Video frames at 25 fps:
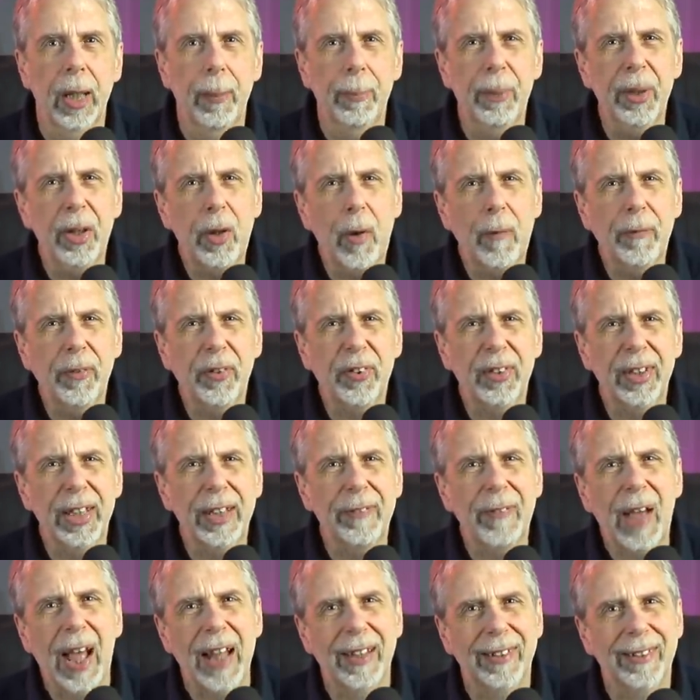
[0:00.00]
But obviously
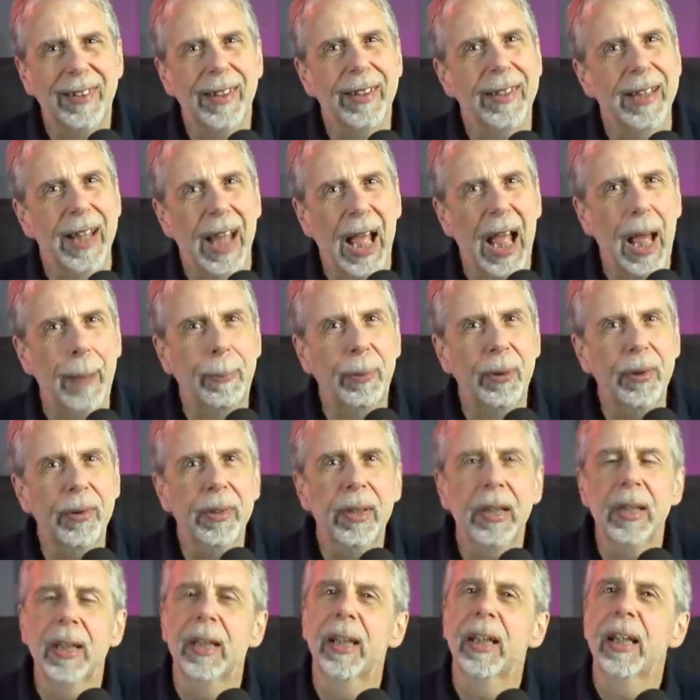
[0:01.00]
that didn't
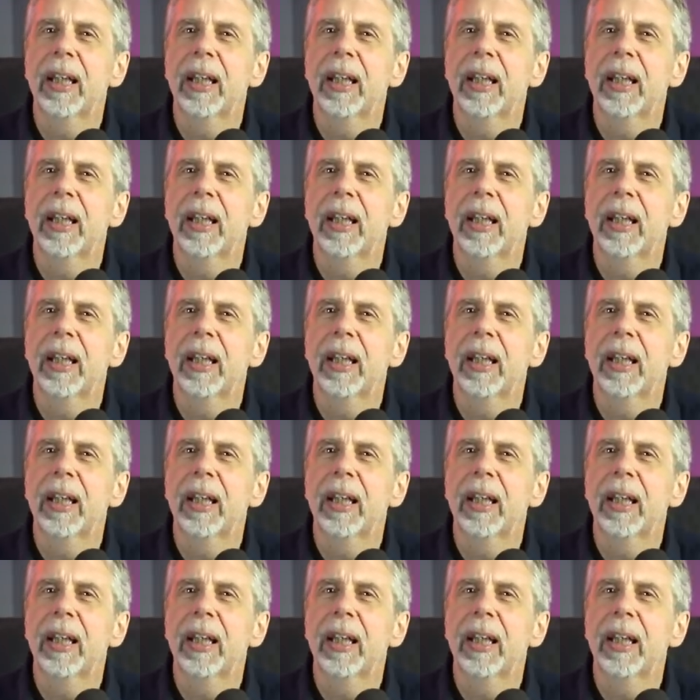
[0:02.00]
happen.